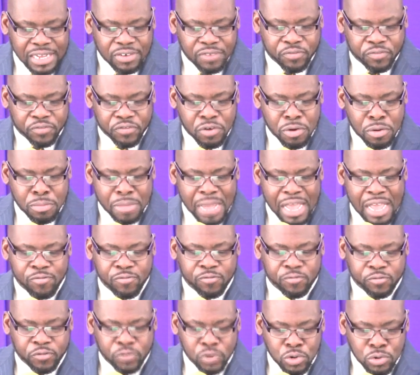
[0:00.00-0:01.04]
from a
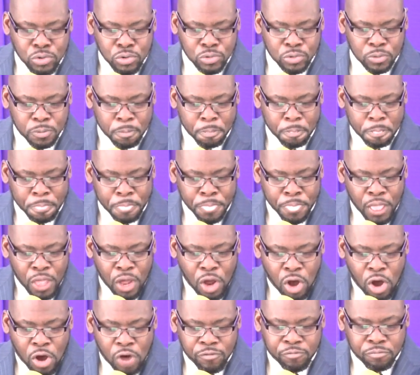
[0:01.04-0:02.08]
flow
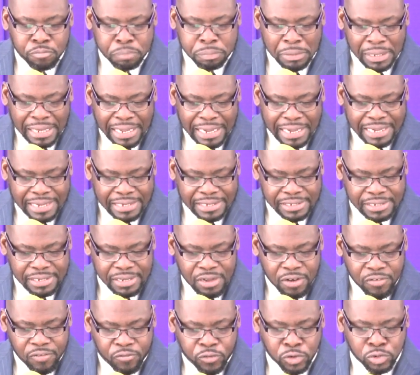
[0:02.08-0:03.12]
of blood
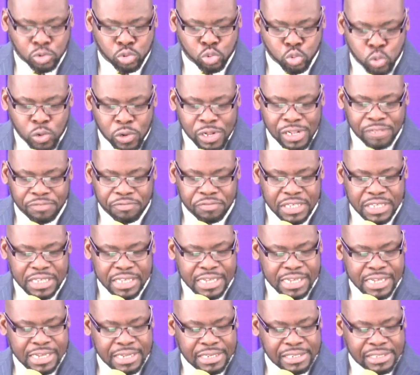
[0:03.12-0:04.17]
for 12
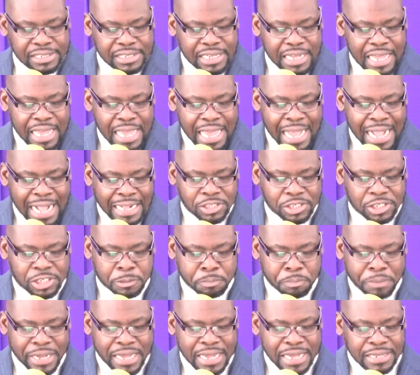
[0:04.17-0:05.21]
years had
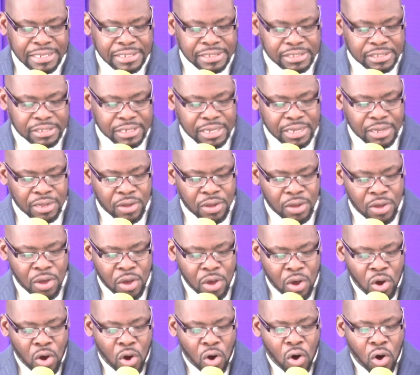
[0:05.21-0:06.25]
spent
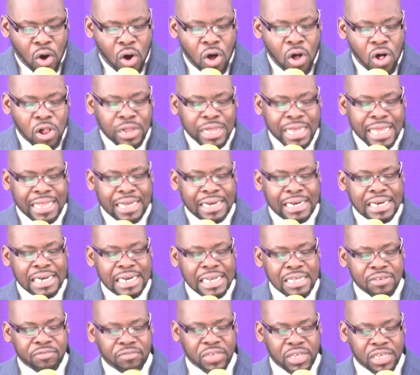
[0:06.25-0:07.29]
all her
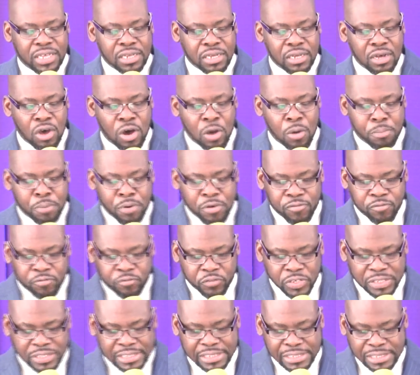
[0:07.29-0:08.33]
living upon
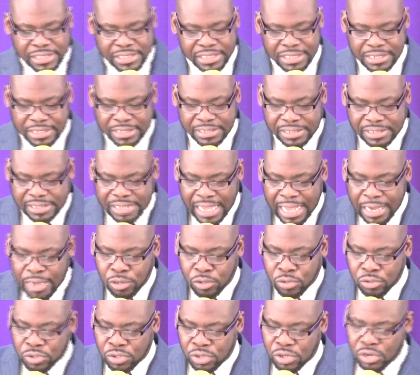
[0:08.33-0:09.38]
physicians and
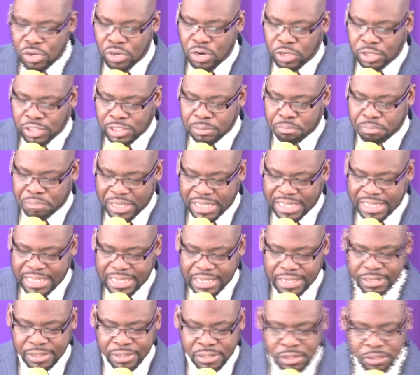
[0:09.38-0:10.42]
could not be
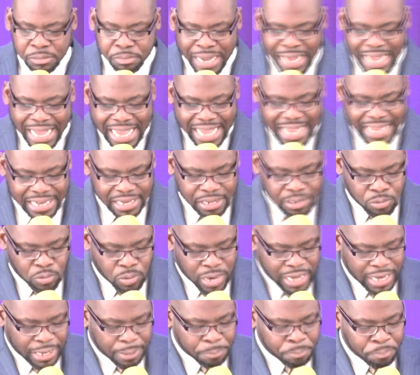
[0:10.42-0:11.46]
healed by
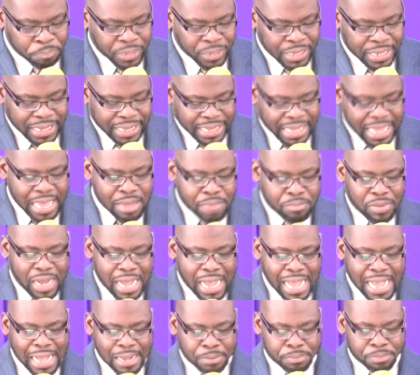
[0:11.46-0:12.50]
anyone came
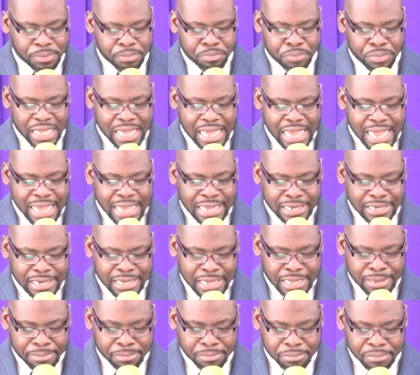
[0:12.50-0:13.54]
up behind
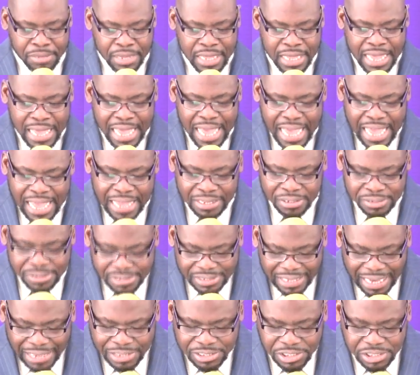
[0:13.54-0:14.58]
him and
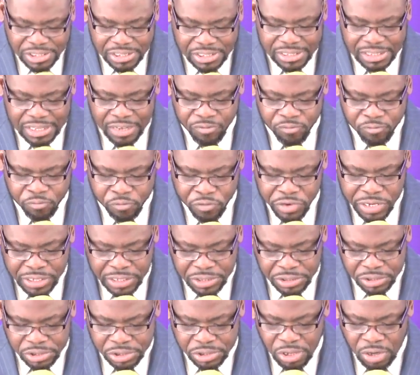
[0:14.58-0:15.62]
touched the
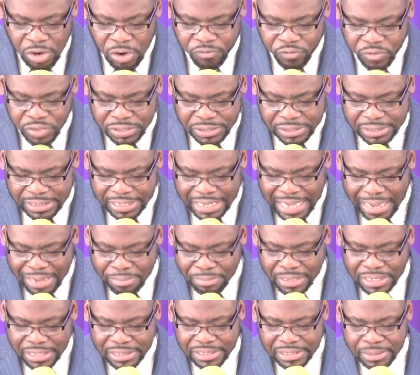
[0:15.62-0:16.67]
fringe of his
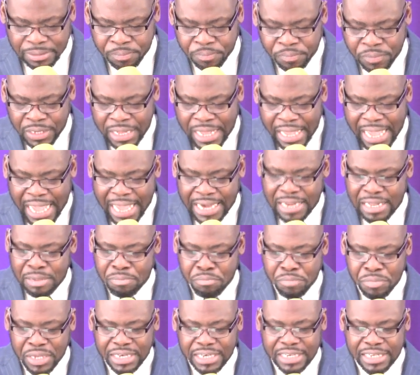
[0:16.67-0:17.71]
garment. And
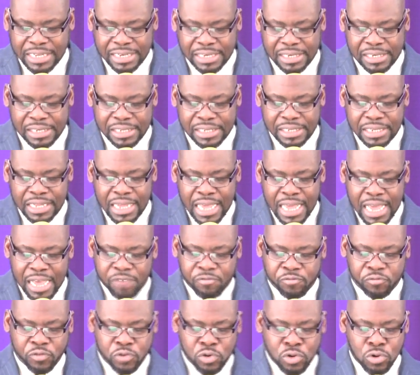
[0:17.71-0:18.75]
immediately her
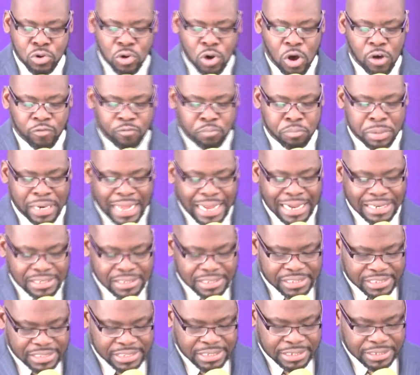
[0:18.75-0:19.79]
flow of blood
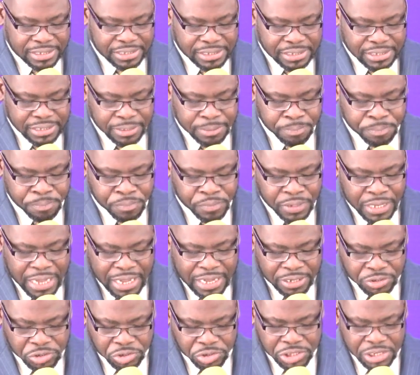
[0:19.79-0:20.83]
ceased.
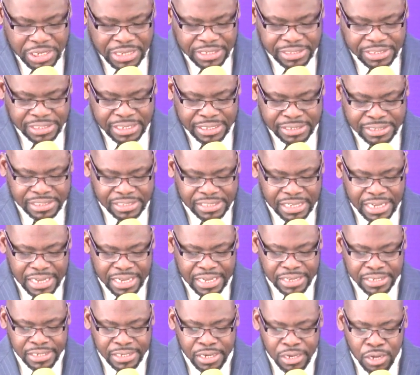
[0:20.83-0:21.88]
And Jesus
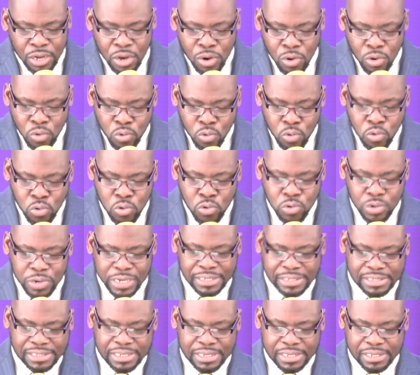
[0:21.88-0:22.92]
said, Who
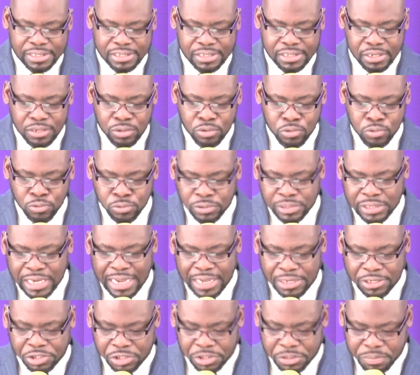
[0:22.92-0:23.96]
is it who
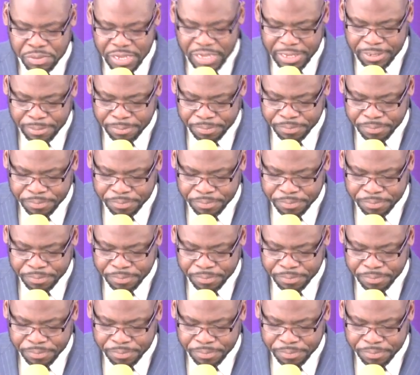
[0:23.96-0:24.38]
touched me?